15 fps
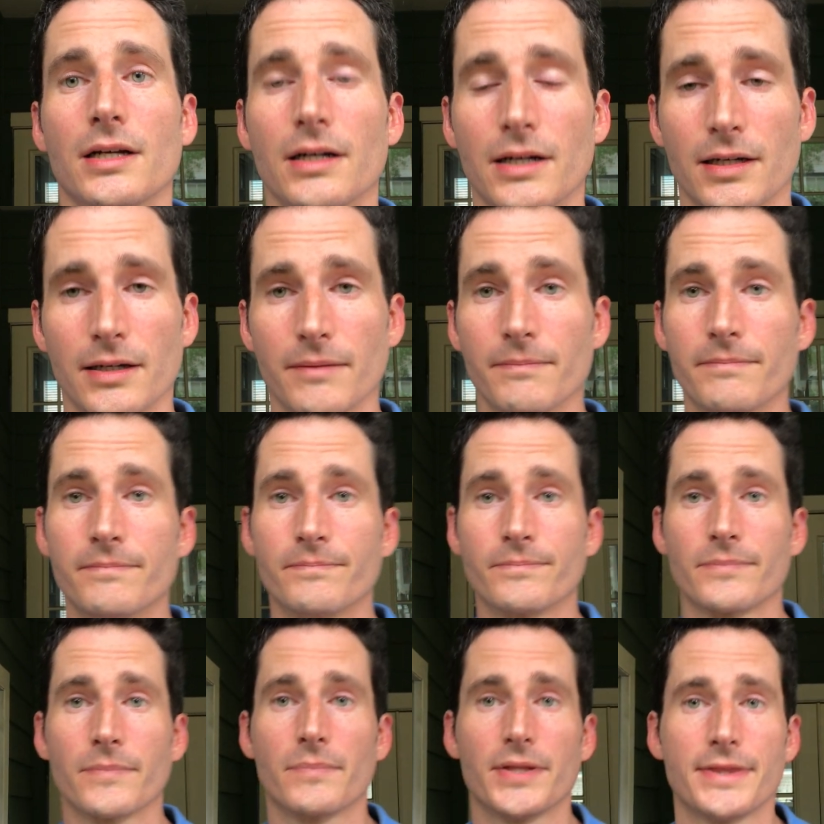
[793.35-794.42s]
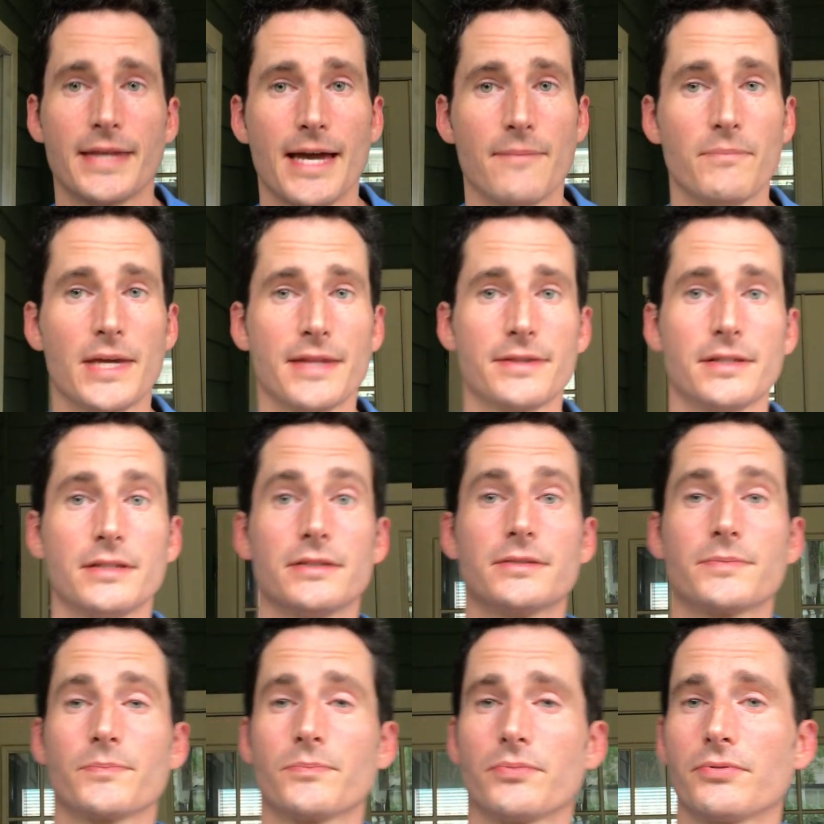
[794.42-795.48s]
but that method
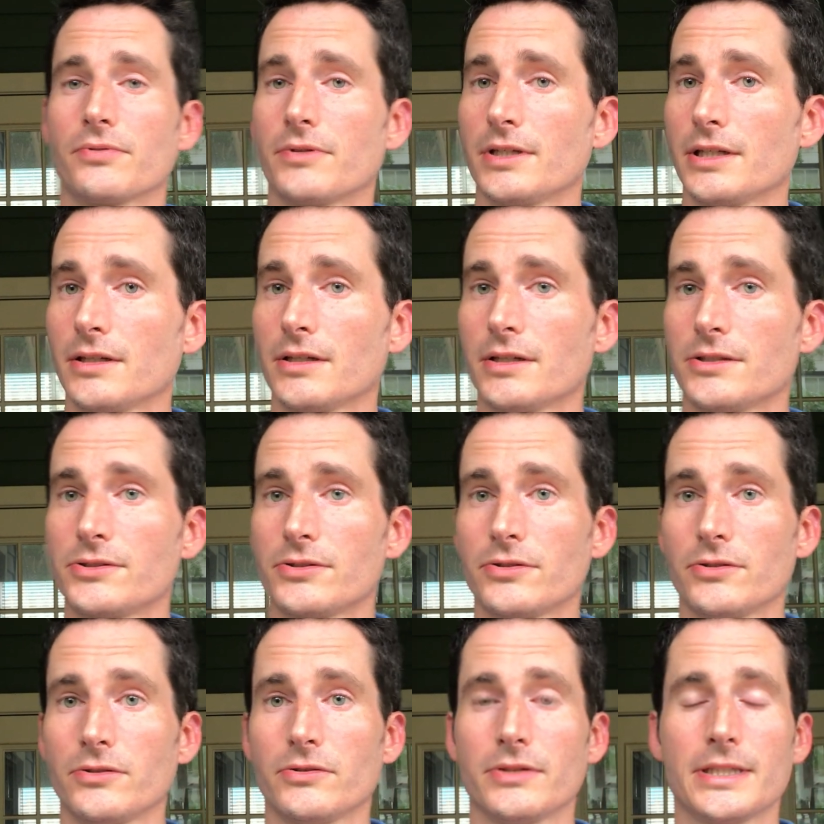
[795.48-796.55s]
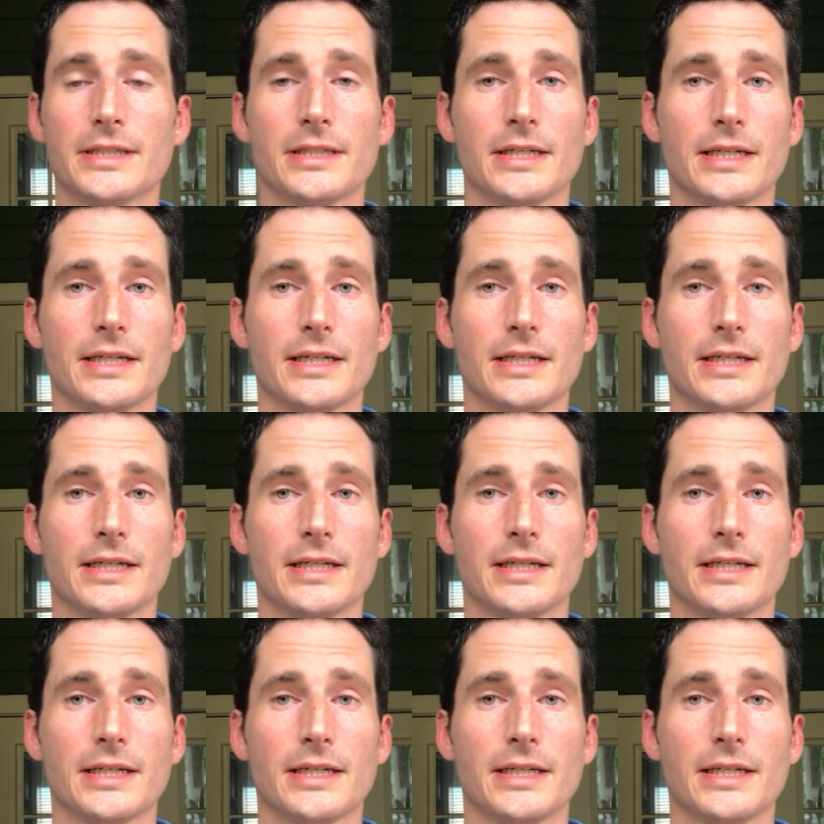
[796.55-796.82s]
is pretty good too.